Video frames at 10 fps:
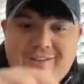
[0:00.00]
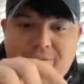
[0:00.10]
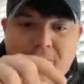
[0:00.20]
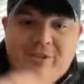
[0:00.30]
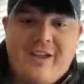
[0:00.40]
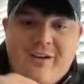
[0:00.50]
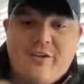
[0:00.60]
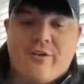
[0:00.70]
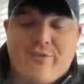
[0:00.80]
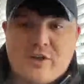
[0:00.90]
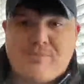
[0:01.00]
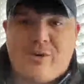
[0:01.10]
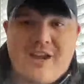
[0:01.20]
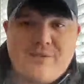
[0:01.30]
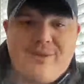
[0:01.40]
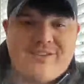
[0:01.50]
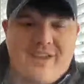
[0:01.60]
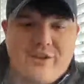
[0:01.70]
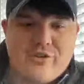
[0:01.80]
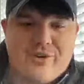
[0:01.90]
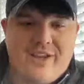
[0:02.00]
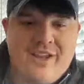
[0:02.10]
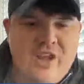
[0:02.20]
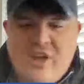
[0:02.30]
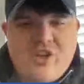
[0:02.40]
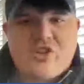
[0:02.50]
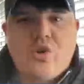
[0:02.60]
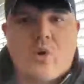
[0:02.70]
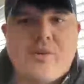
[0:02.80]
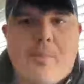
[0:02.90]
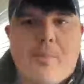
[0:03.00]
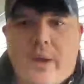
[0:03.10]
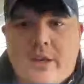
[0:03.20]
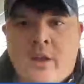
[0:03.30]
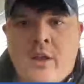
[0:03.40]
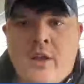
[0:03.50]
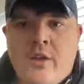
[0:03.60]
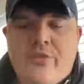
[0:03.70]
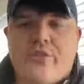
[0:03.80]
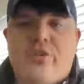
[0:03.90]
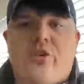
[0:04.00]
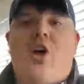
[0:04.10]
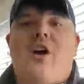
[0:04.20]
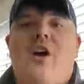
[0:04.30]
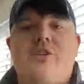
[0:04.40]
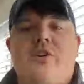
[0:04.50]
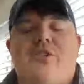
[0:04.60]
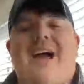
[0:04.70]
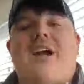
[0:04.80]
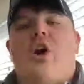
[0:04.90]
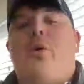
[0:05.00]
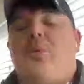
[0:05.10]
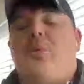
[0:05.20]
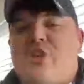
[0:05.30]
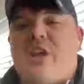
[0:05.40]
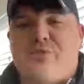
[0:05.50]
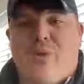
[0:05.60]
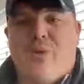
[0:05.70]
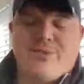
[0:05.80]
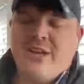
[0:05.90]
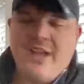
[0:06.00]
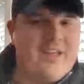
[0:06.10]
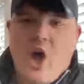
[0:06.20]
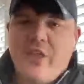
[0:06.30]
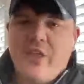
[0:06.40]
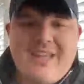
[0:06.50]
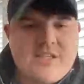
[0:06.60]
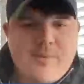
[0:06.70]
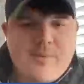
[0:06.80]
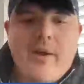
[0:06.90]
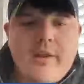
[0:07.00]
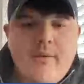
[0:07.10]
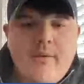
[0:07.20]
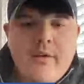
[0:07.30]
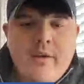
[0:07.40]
And if a player in your first Prize Picks entry just scores a point, So, so long as you're not going with James Wiseman, all they need is a point.